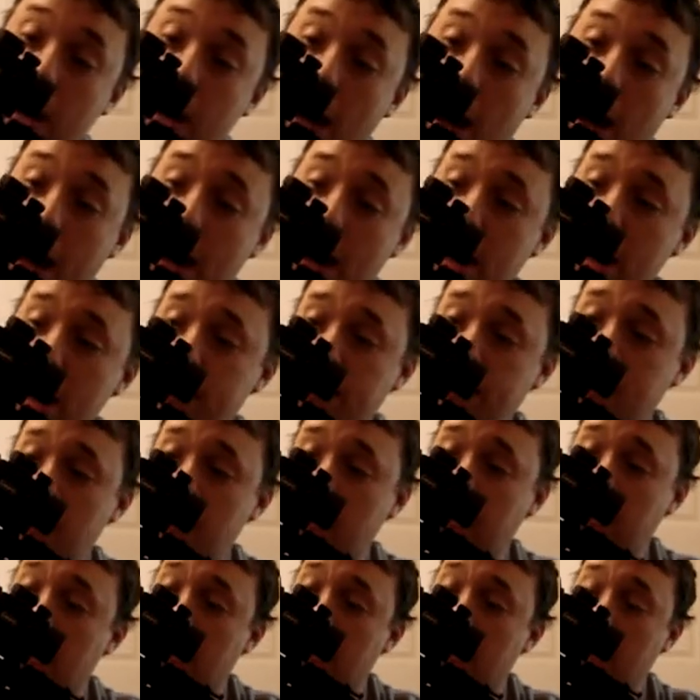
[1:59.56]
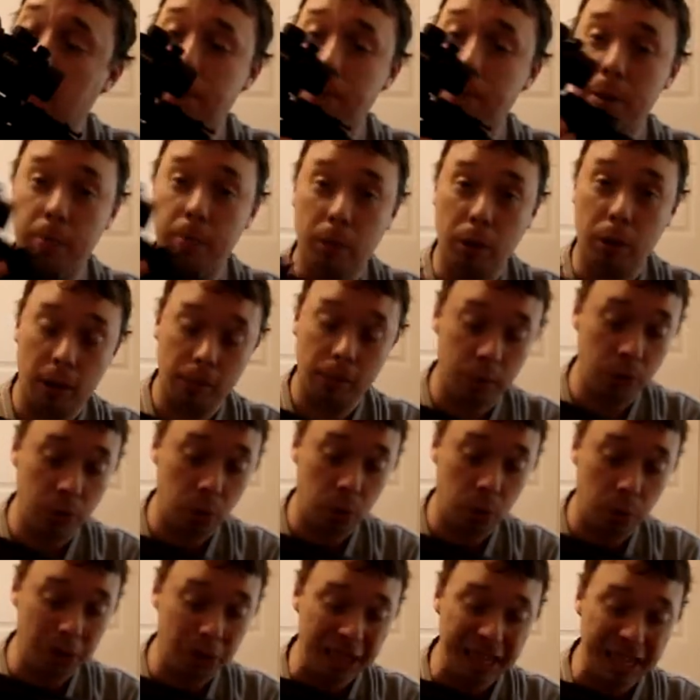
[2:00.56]
I have taken out people up
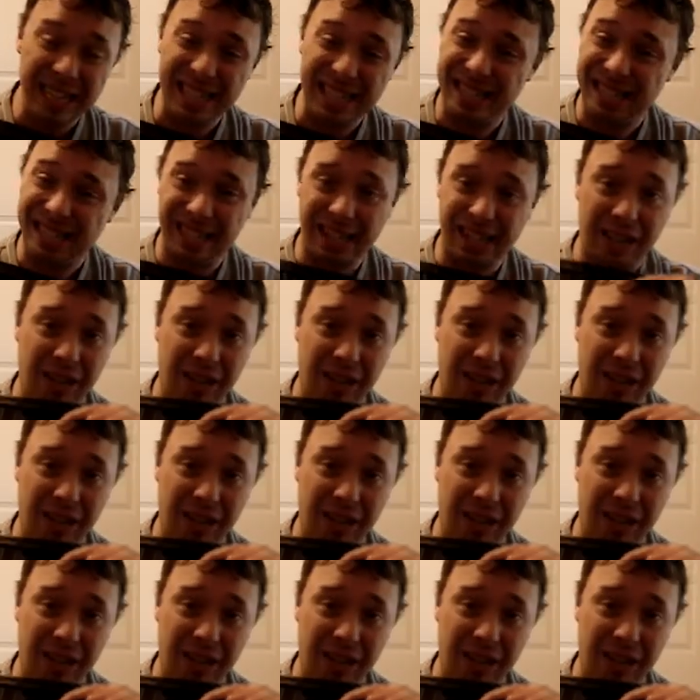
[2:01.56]
to easily